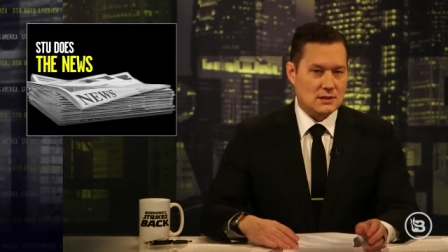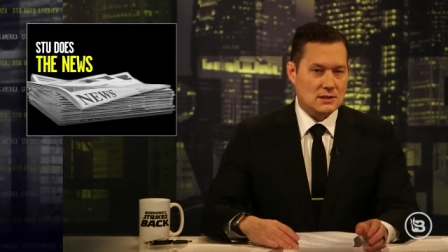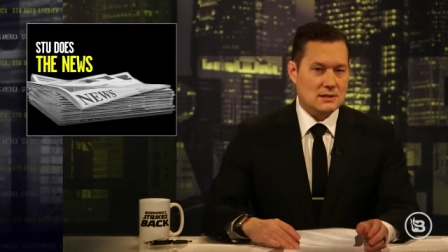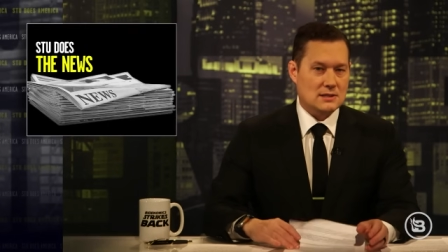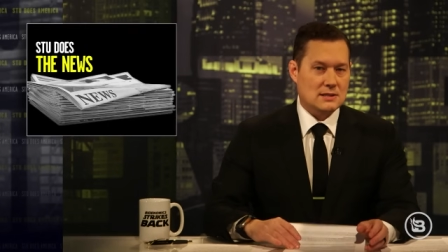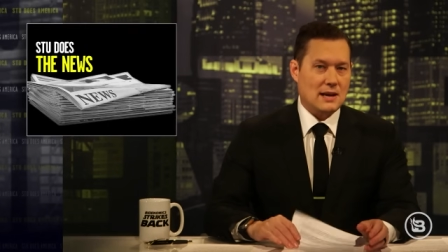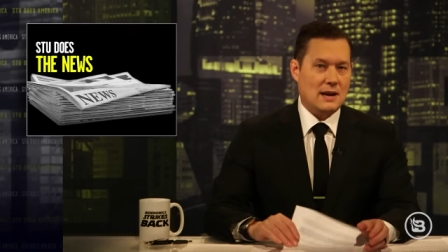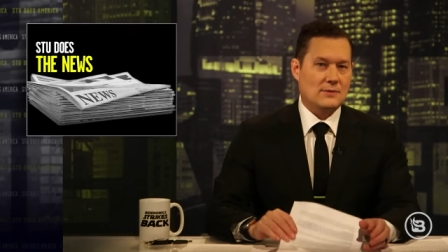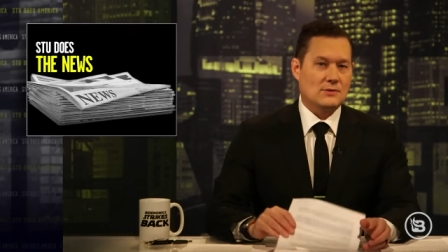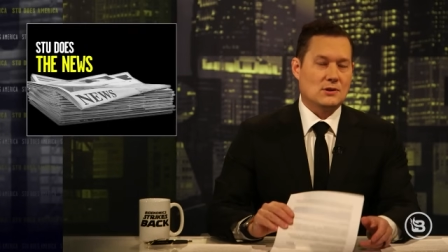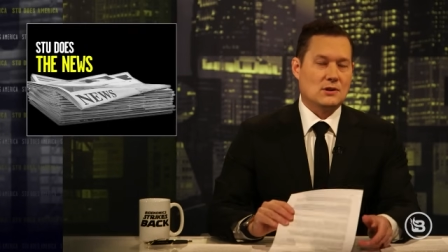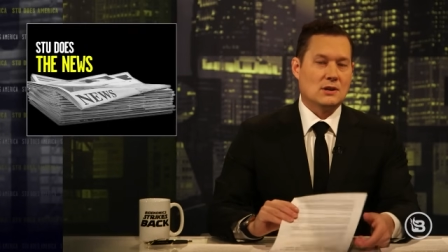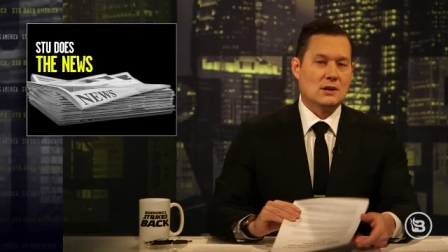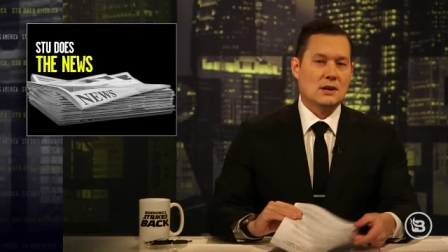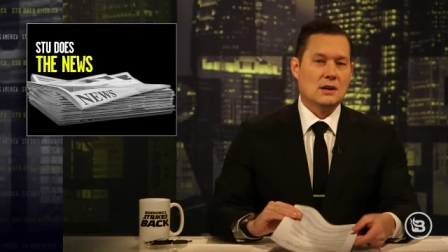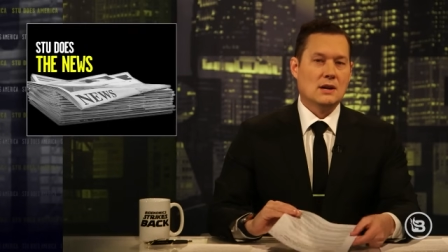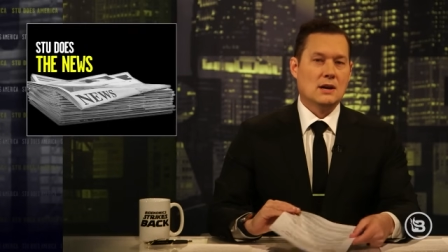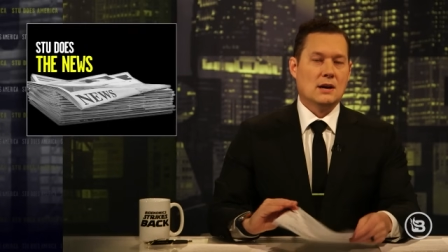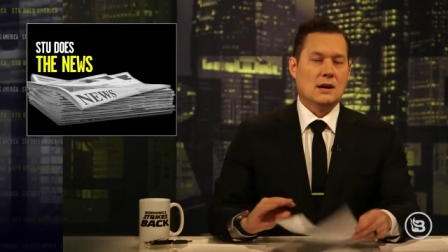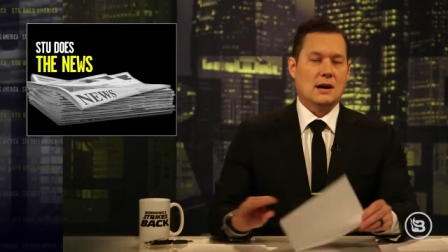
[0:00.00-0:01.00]
This is after
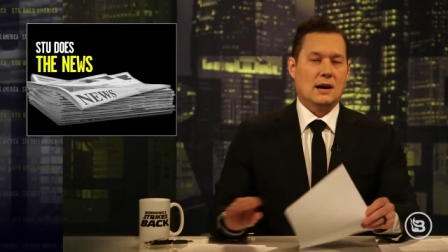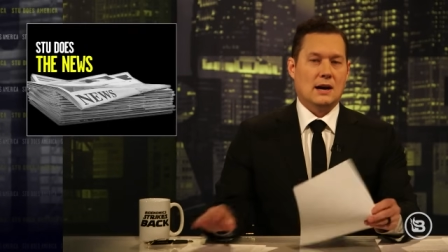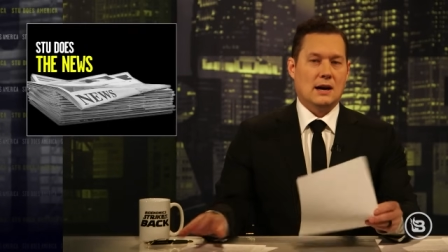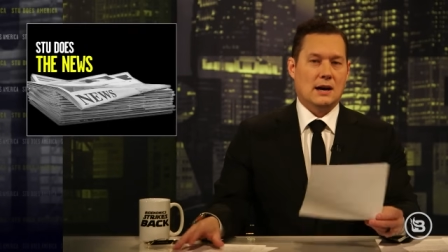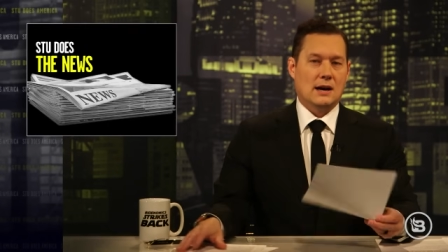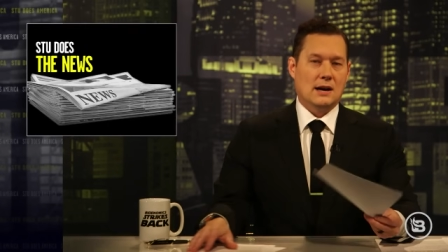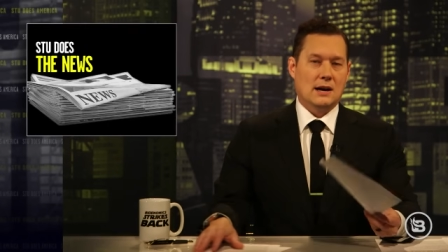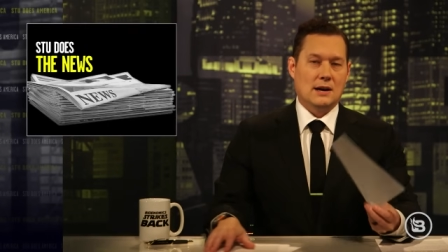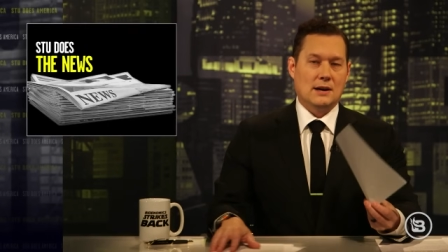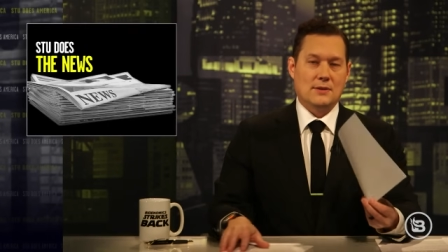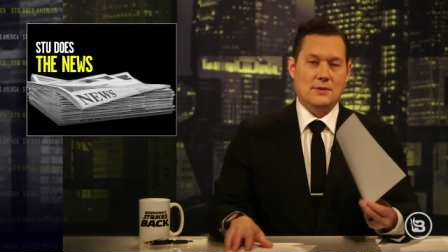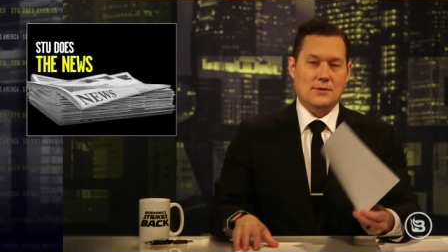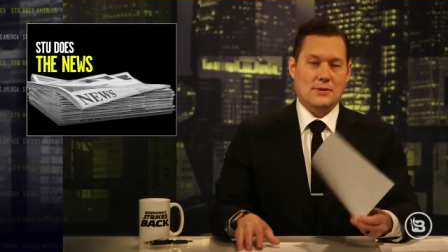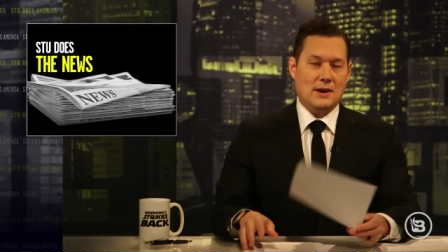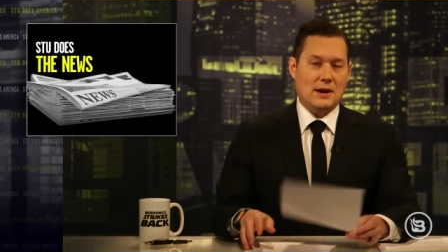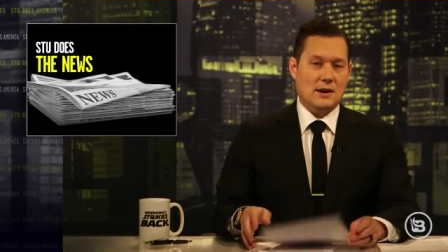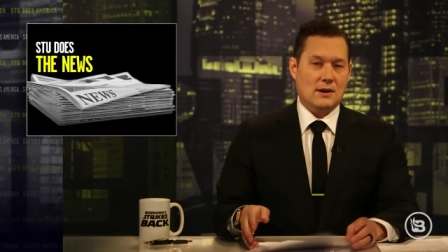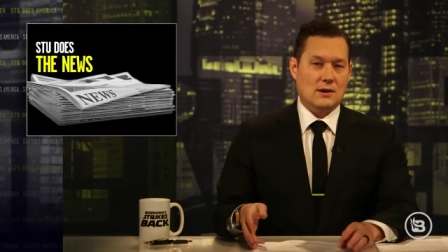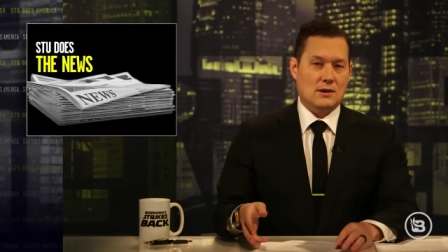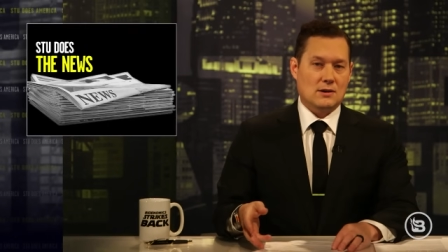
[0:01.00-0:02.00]
uh,
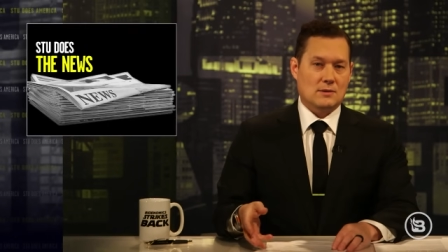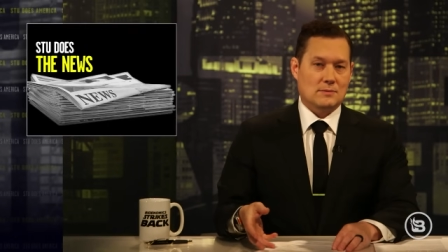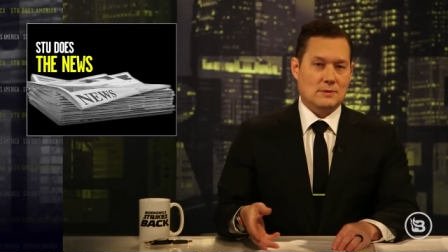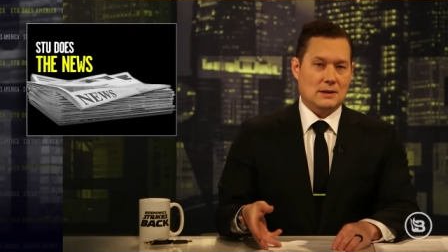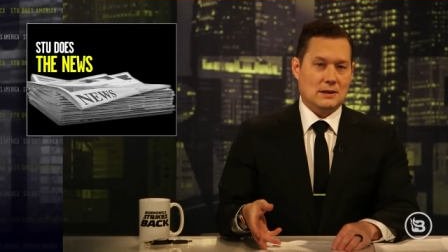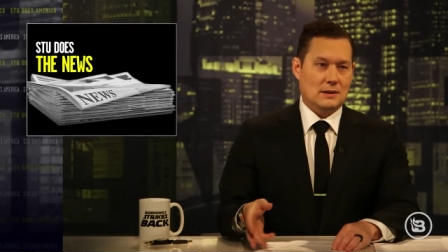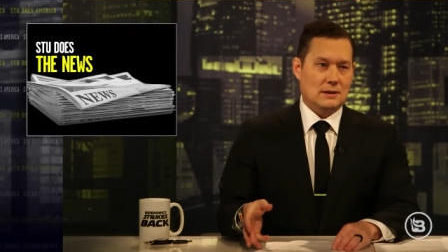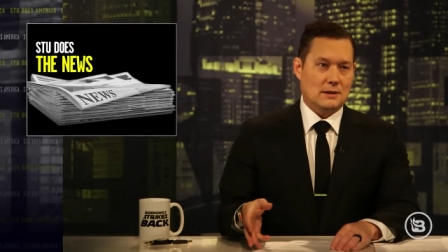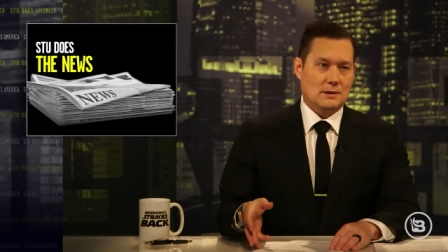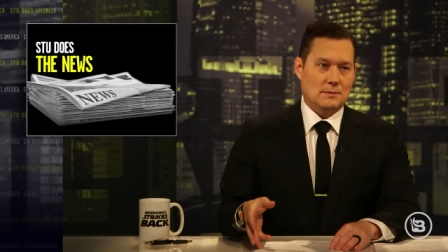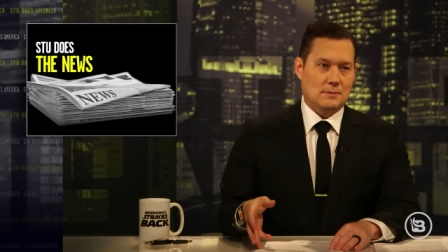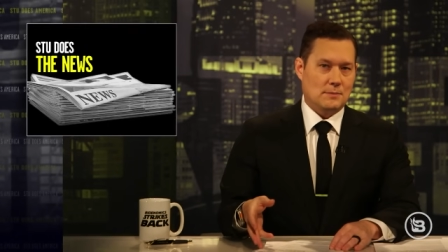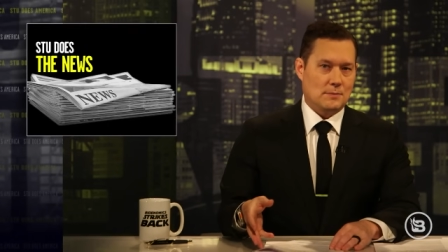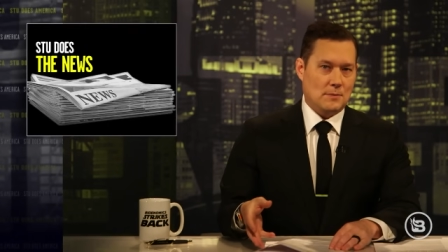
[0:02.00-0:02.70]
their uh,